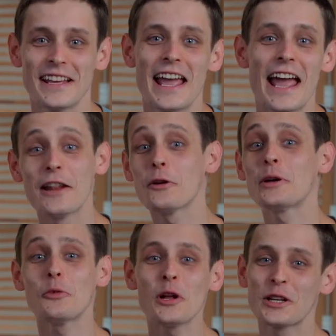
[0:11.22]
Hello
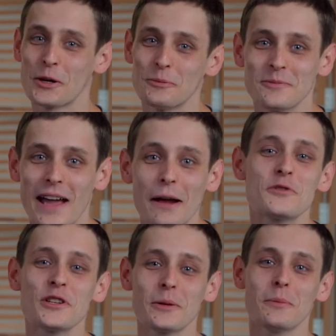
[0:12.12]
and welcome. I'm
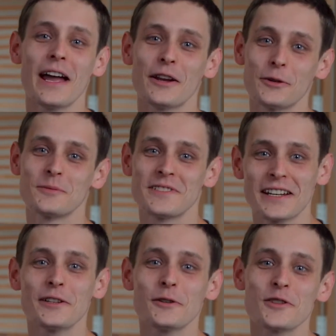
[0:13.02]
Julian Mario,
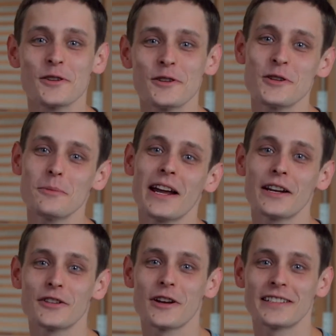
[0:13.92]
Technical Solution
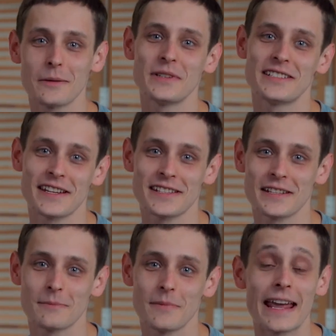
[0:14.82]
Manager at AB Tasty,
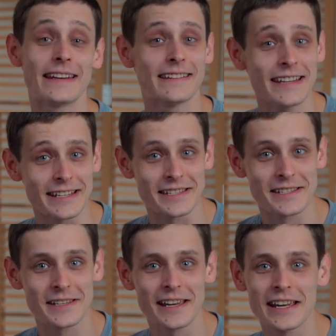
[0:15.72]
and
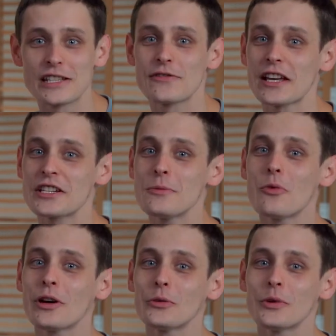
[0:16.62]
this is Flagship
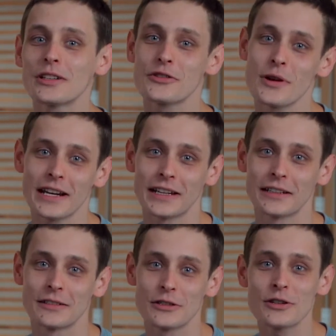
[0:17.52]
101 training.
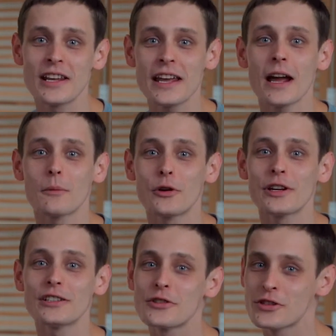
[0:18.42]
Today I'm
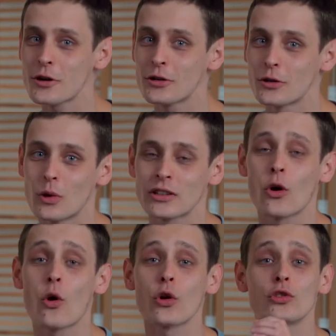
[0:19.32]
going to show you what
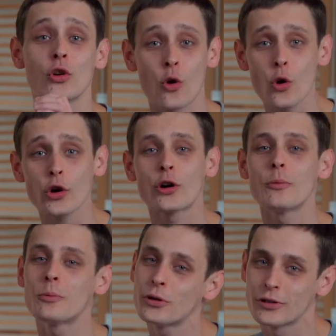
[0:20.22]
are the core
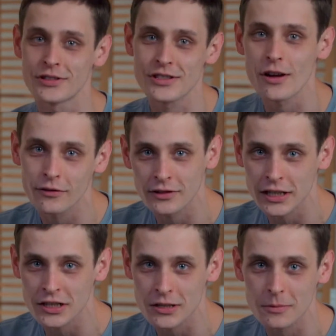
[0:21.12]
components of
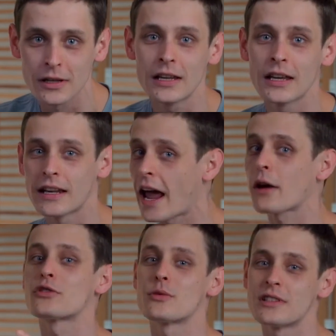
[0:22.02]
Flagship and how
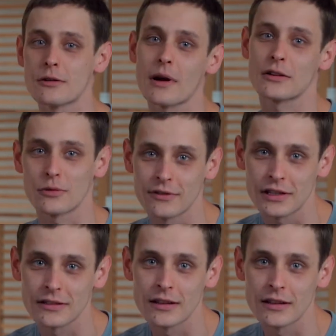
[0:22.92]
to interact with it.